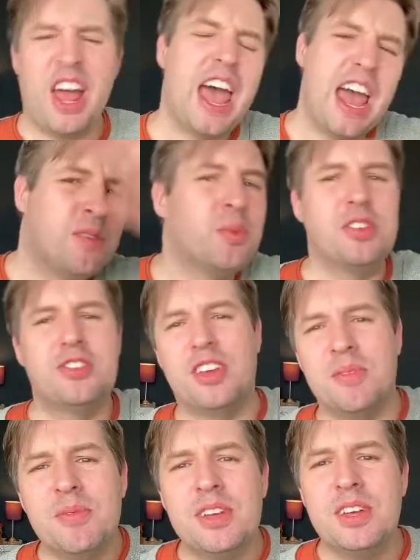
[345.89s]
N was
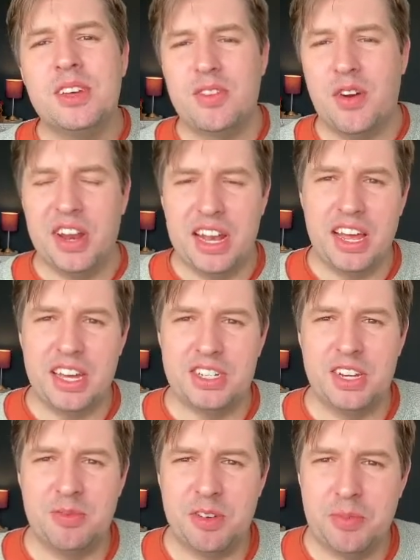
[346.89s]
some very large
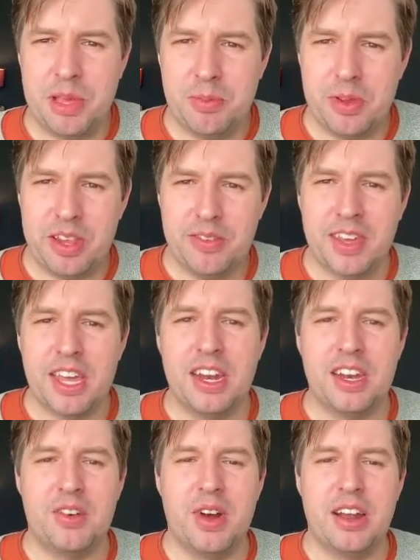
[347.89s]
number of people living in
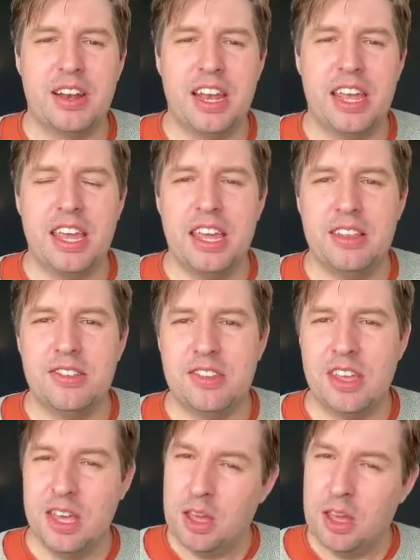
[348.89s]
and around Leeds.